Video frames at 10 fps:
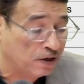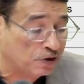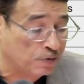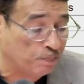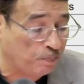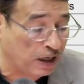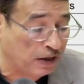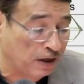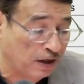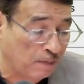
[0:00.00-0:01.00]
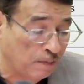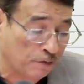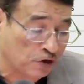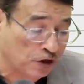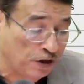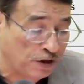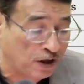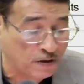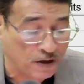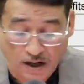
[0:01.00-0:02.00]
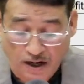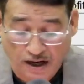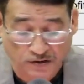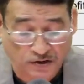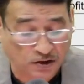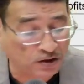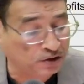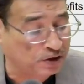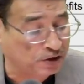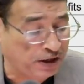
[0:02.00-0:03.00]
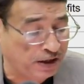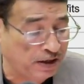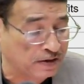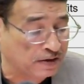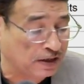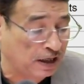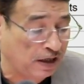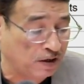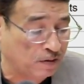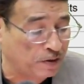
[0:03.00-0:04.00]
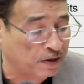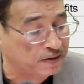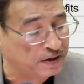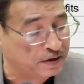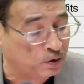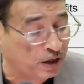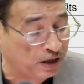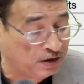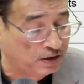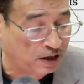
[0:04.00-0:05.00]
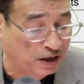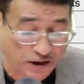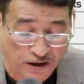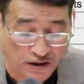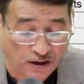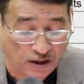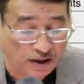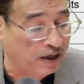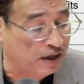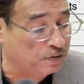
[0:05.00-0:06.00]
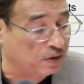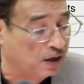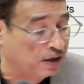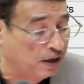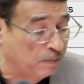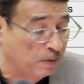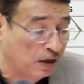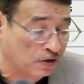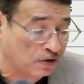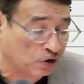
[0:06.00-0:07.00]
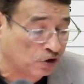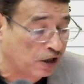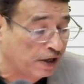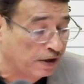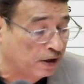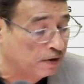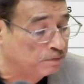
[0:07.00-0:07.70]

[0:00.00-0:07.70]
by the name of Sheena, and she is selling her business to another lady, and her name is Shahira.